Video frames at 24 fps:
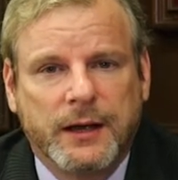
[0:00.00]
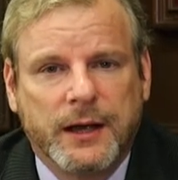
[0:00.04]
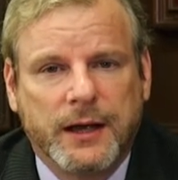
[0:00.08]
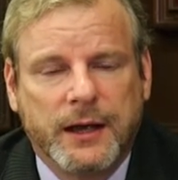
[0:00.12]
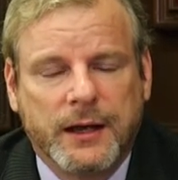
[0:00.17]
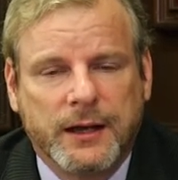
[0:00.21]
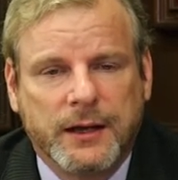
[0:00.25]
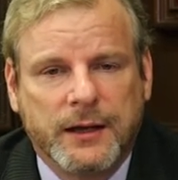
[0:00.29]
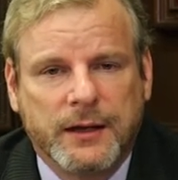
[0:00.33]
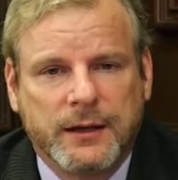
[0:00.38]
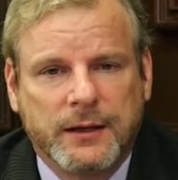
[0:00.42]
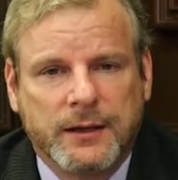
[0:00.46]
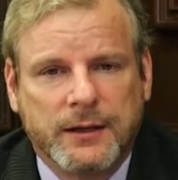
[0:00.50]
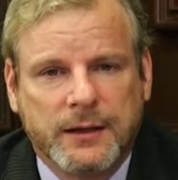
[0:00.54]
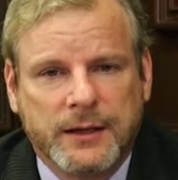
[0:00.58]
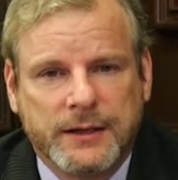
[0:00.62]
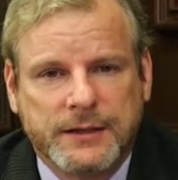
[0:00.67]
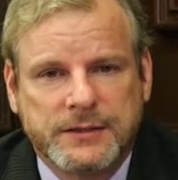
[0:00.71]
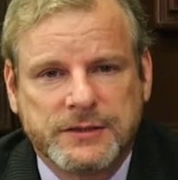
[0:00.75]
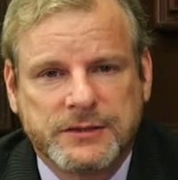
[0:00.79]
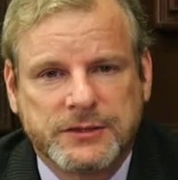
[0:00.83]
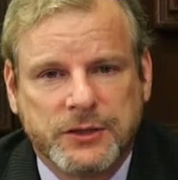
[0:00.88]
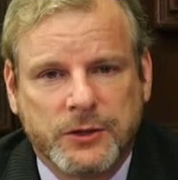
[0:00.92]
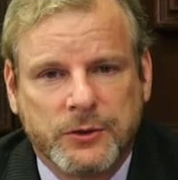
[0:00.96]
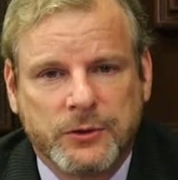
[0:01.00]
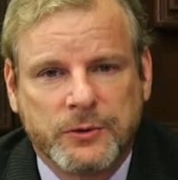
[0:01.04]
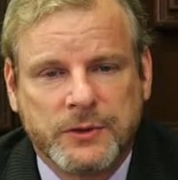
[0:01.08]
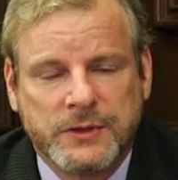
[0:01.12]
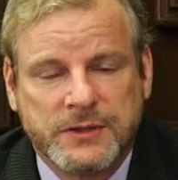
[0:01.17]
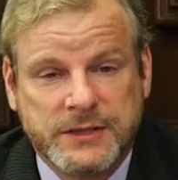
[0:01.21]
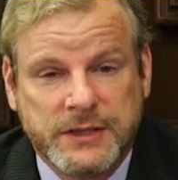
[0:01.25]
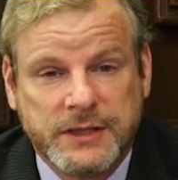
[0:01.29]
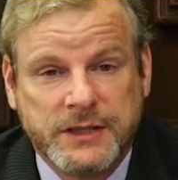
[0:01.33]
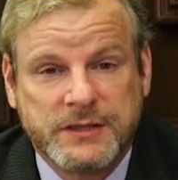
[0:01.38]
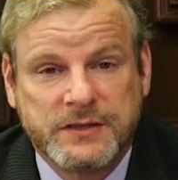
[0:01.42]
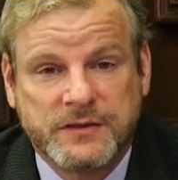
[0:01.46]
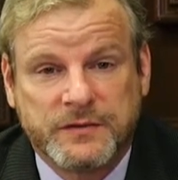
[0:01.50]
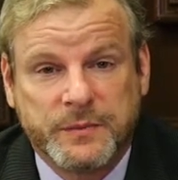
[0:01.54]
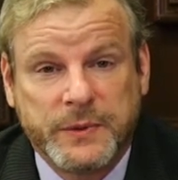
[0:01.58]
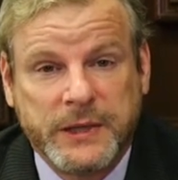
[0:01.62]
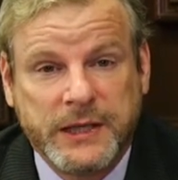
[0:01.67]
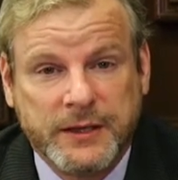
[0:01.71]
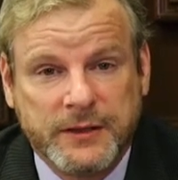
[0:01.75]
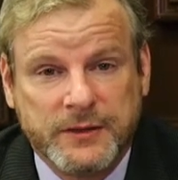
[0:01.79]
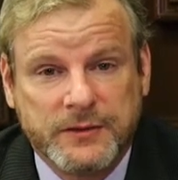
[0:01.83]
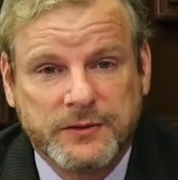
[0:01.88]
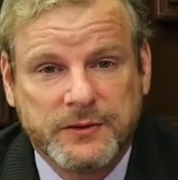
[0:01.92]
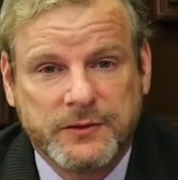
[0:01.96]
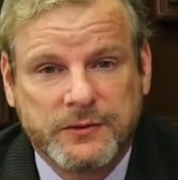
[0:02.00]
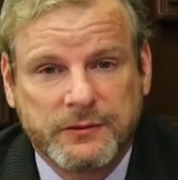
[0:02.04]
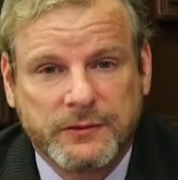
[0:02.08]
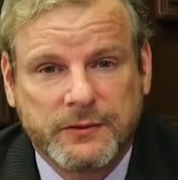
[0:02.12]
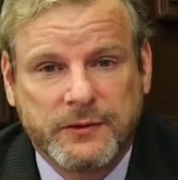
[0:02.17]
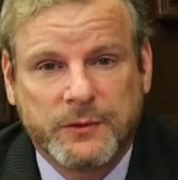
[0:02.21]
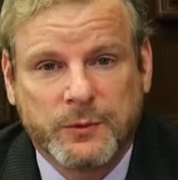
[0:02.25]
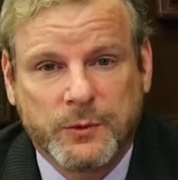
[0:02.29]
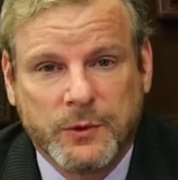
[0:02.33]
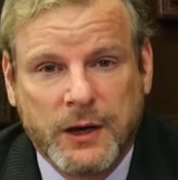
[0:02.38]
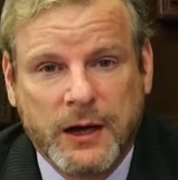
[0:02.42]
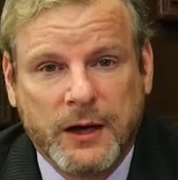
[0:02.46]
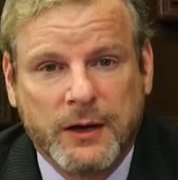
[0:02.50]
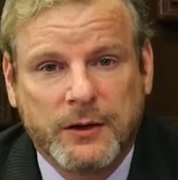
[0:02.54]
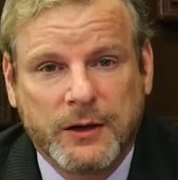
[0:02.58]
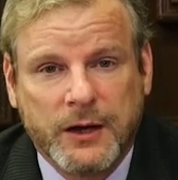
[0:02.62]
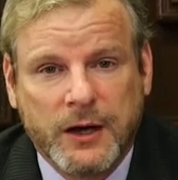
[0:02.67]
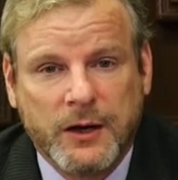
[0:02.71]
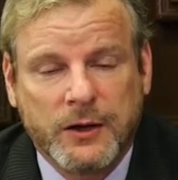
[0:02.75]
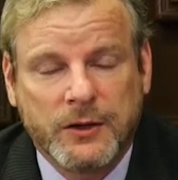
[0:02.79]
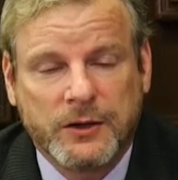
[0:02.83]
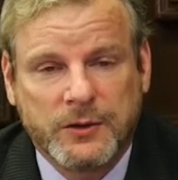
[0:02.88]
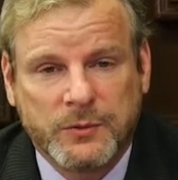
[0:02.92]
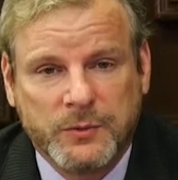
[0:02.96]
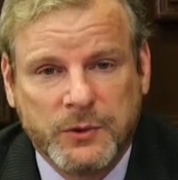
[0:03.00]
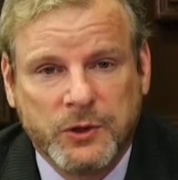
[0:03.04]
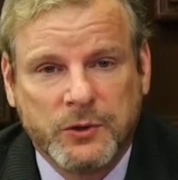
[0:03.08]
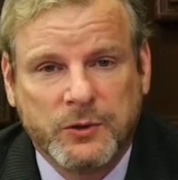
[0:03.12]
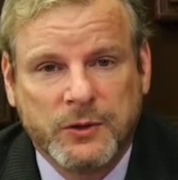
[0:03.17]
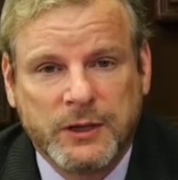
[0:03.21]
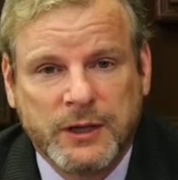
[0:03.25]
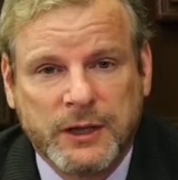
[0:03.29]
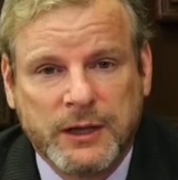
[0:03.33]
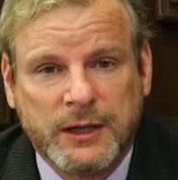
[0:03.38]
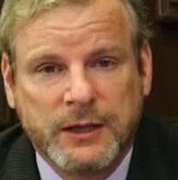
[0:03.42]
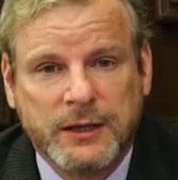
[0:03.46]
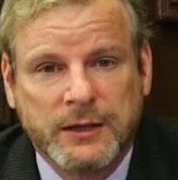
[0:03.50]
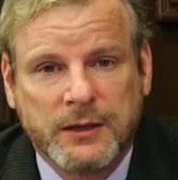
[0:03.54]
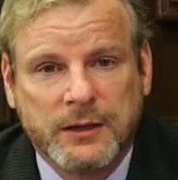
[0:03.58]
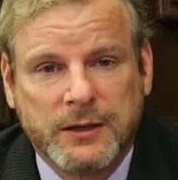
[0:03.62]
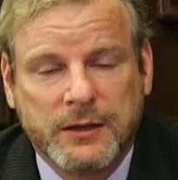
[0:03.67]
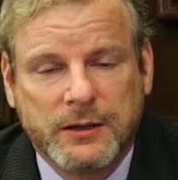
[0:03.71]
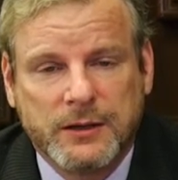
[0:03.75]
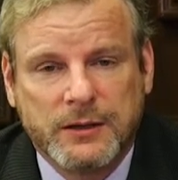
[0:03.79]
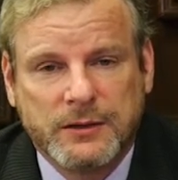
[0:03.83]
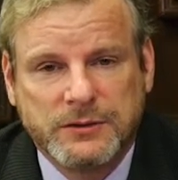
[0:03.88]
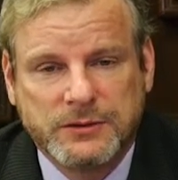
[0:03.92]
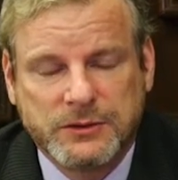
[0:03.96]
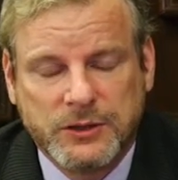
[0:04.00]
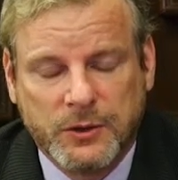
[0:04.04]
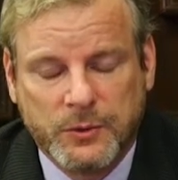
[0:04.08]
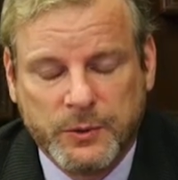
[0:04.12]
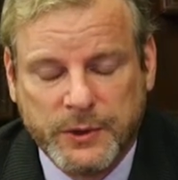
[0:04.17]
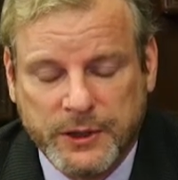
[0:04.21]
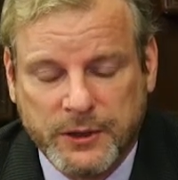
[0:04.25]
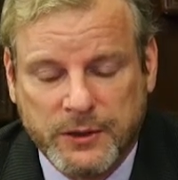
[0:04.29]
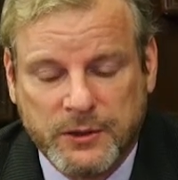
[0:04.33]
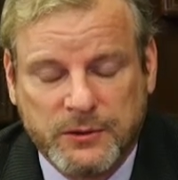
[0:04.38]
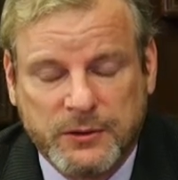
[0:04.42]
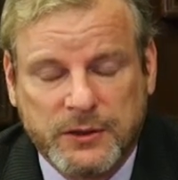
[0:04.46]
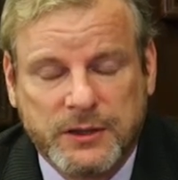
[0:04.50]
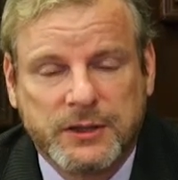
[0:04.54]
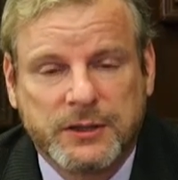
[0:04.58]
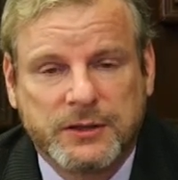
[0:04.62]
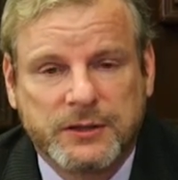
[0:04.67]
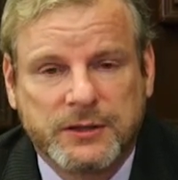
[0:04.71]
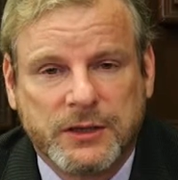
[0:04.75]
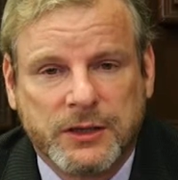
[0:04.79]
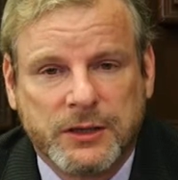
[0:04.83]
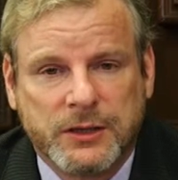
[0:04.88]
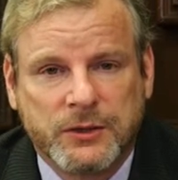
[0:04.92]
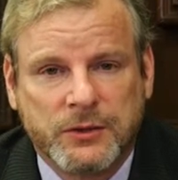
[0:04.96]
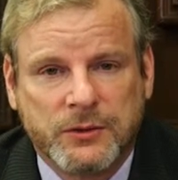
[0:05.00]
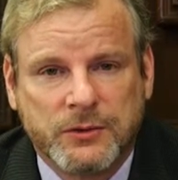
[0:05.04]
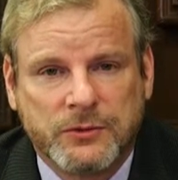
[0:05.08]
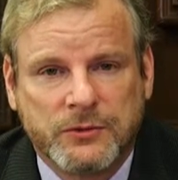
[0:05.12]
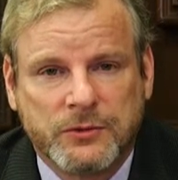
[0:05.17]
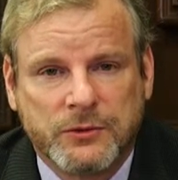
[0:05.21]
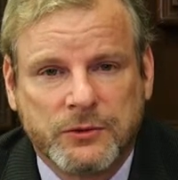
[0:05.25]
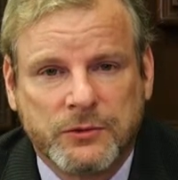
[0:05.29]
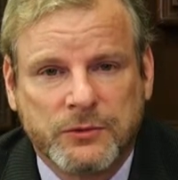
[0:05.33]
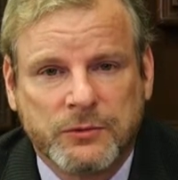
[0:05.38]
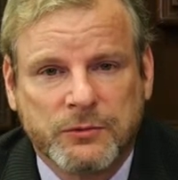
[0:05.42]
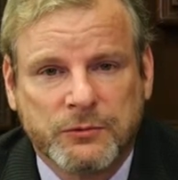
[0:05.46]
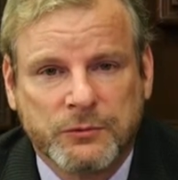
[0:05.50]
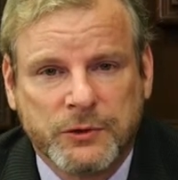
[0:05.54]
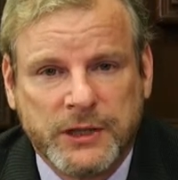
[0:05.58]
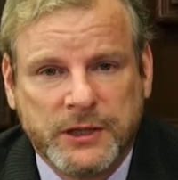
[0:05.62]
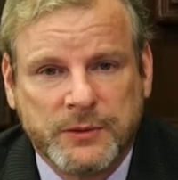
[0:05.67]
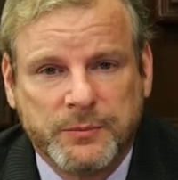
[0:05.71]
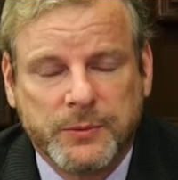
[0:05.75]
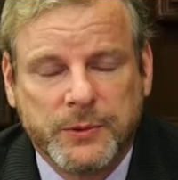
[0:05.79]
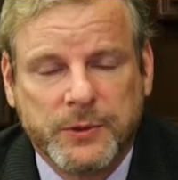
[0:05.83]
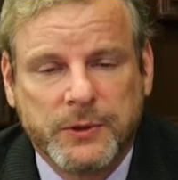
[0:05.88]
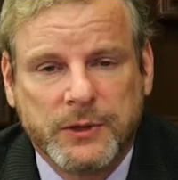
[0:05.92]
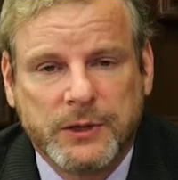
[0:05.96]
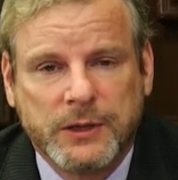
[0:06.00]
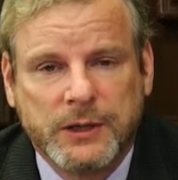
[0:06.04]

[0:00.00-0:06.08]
and let's sow the seeds of peace throughout our community so we don't continue to reap